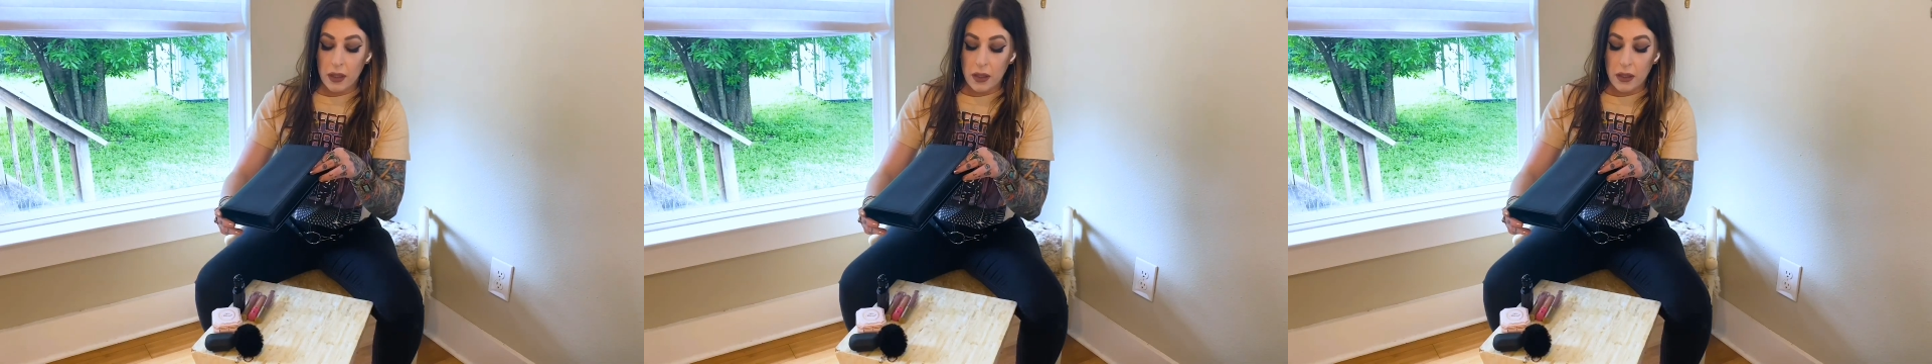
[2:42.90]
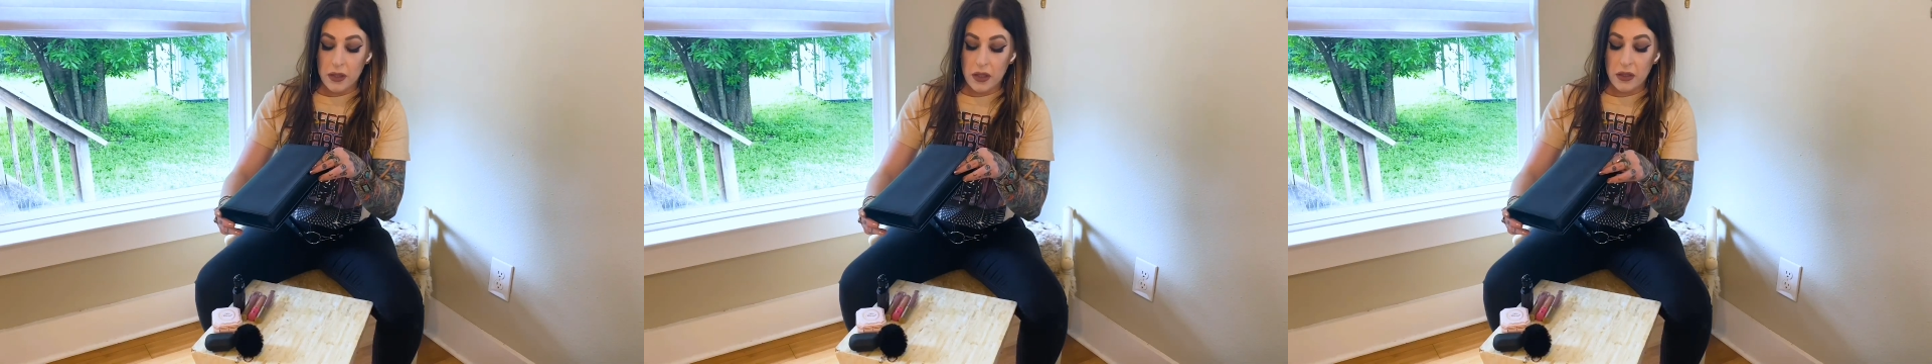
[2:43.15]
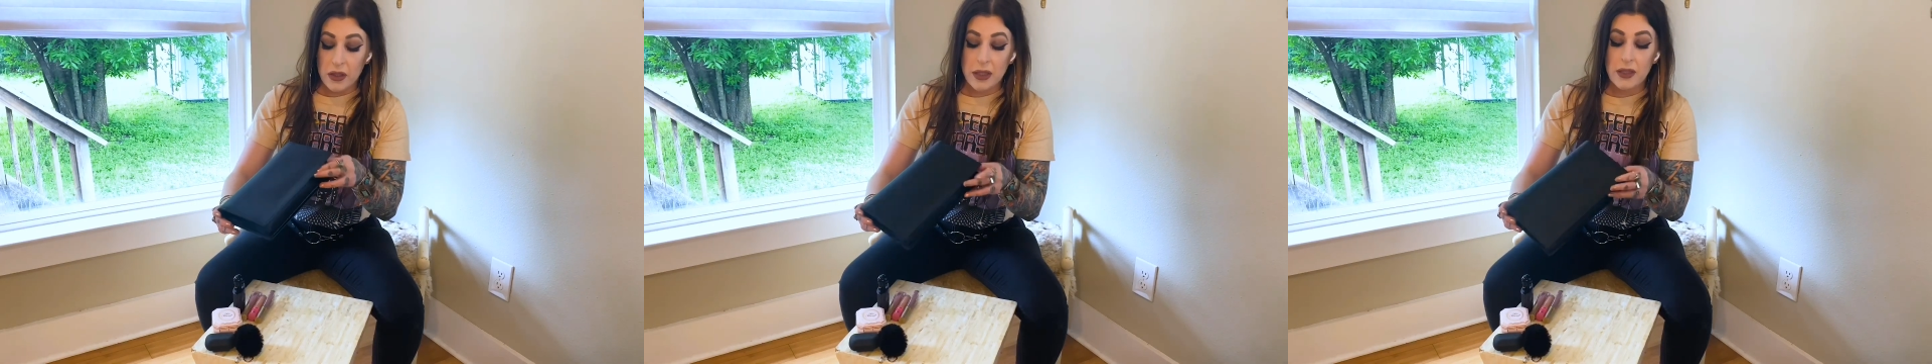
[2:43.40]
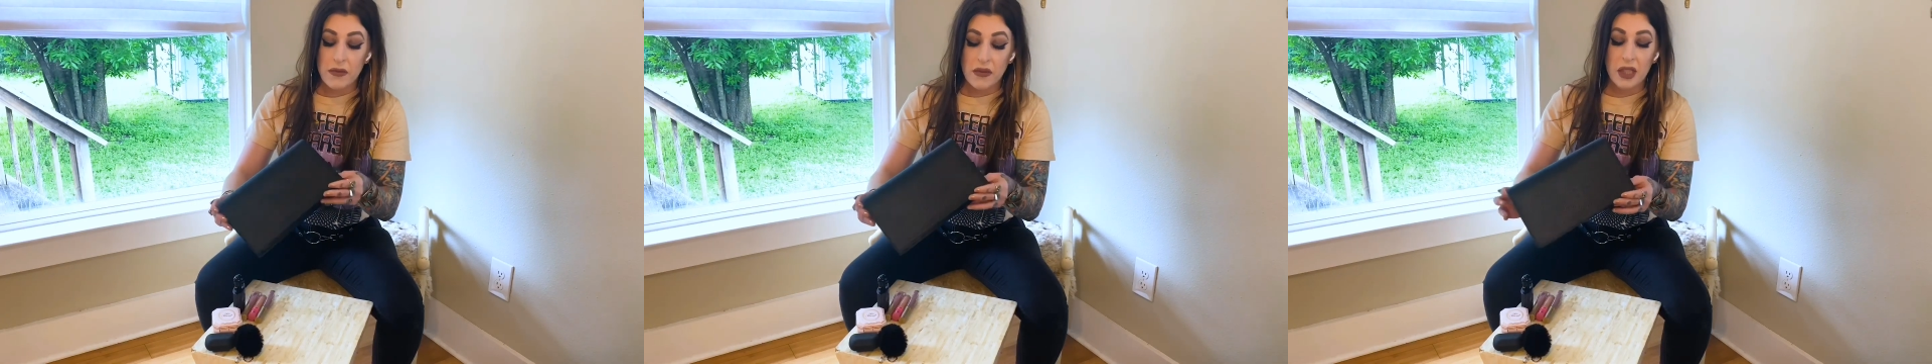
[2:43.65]
So this
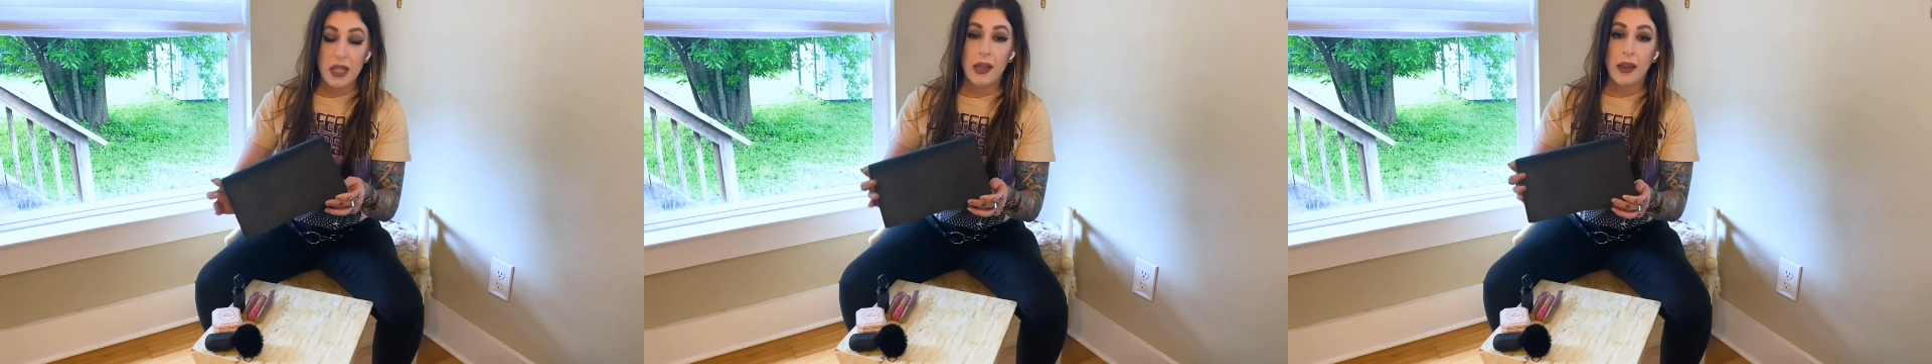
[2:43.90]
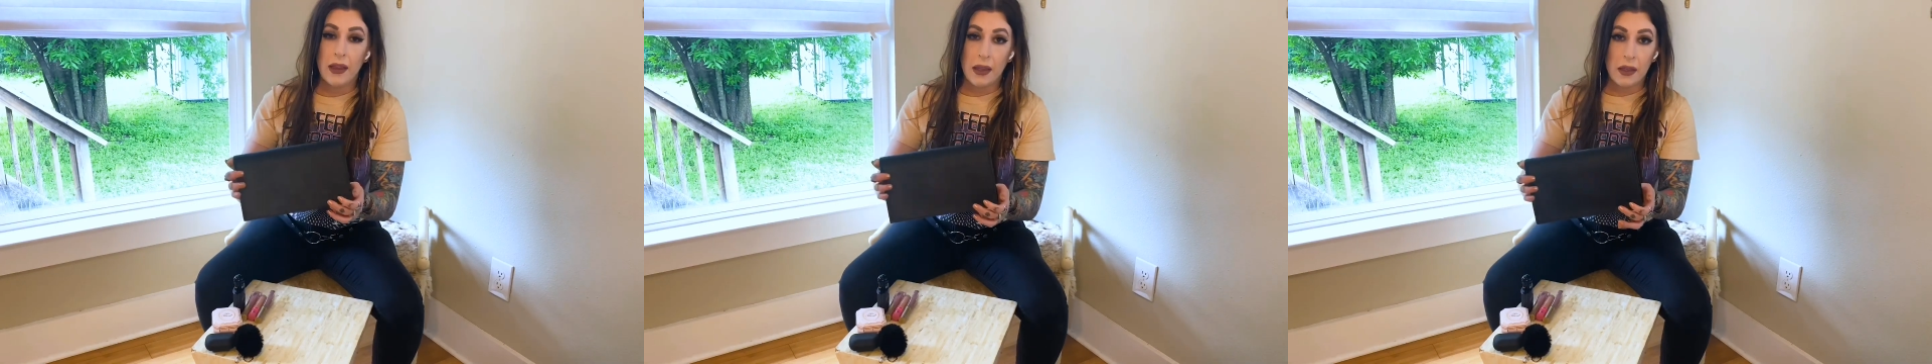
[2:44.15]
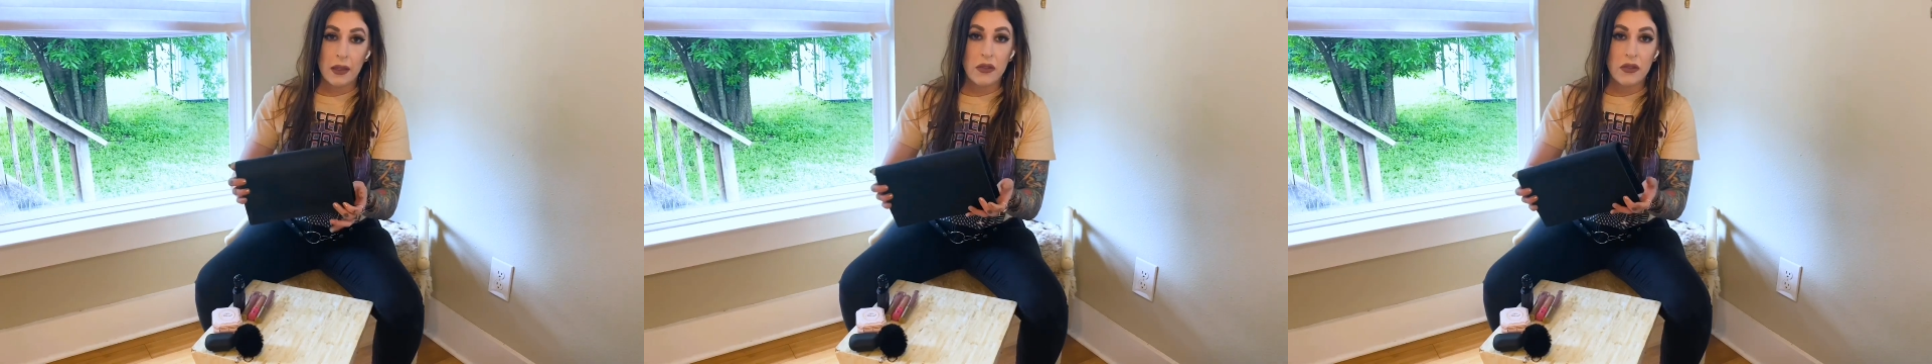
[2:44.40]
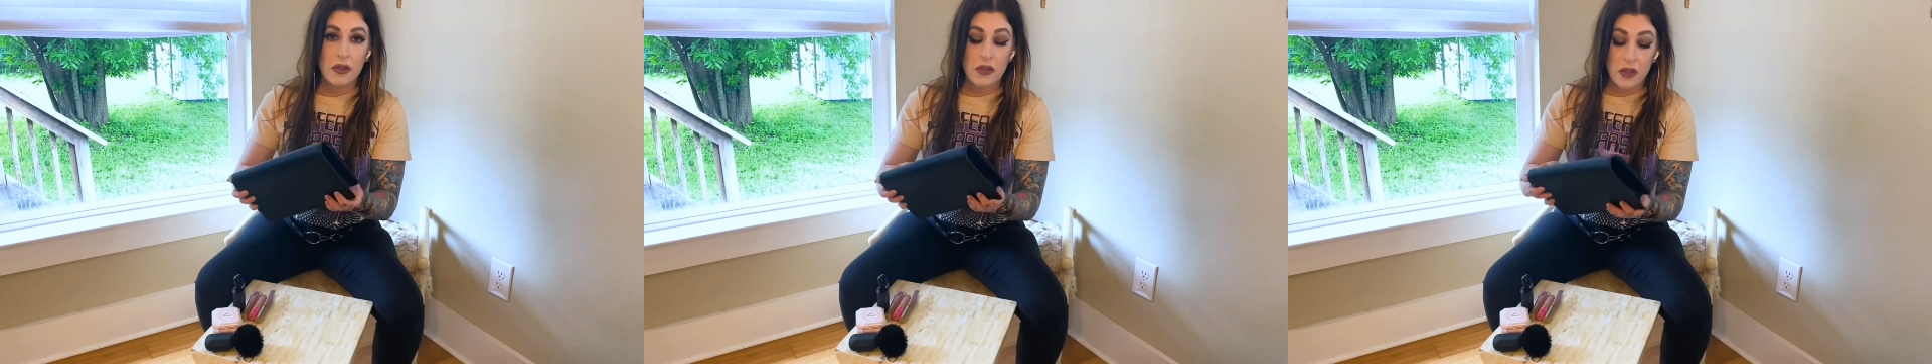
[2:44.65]
is very thick,
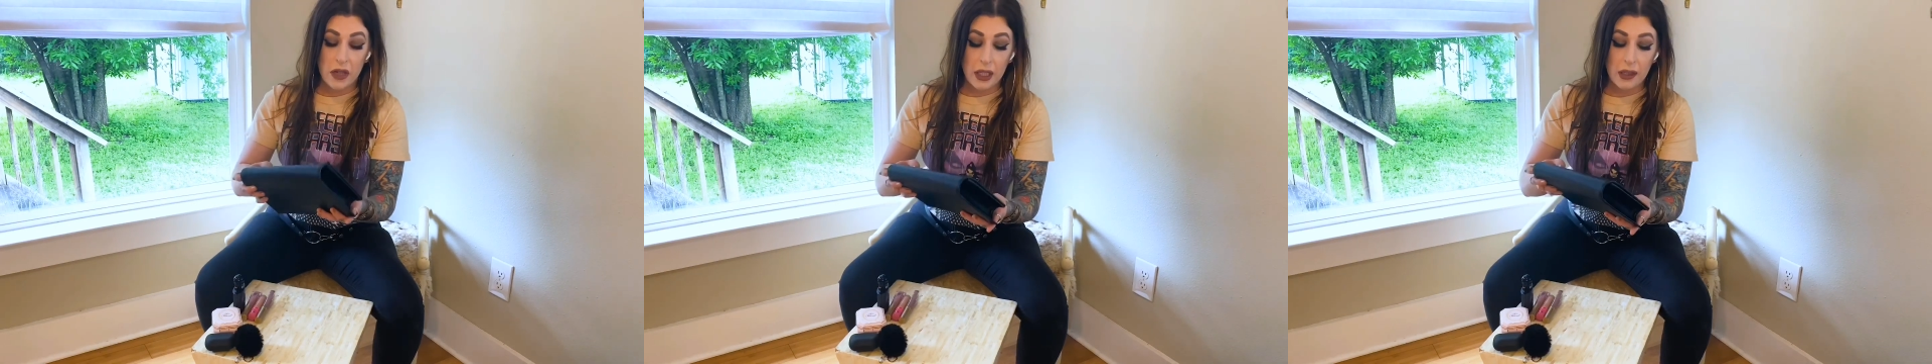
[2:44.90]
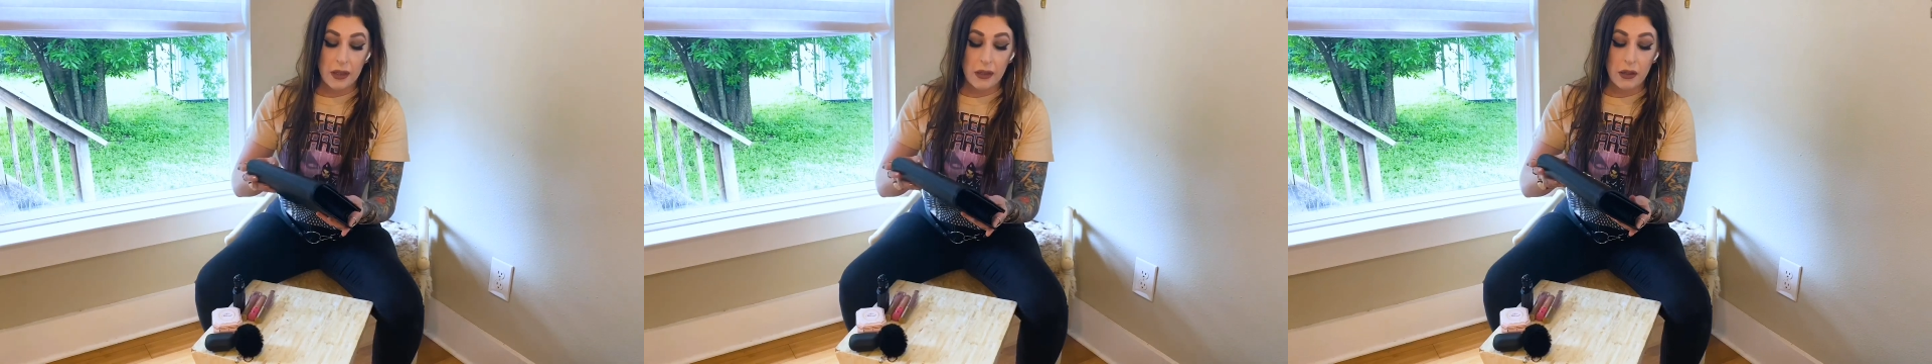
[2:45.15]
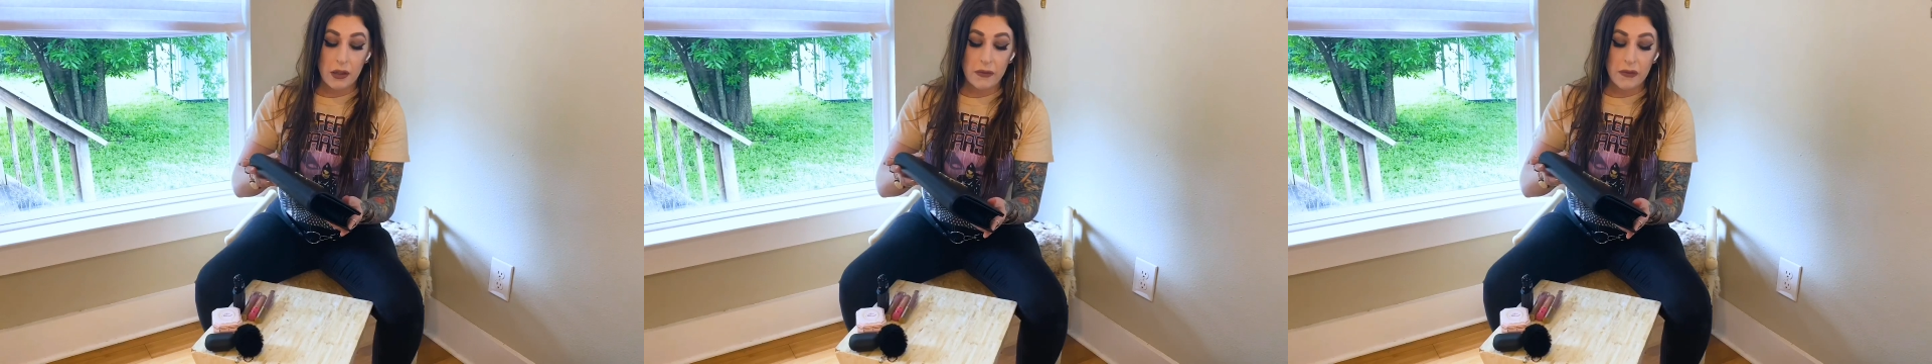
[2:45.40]
sturdy leather,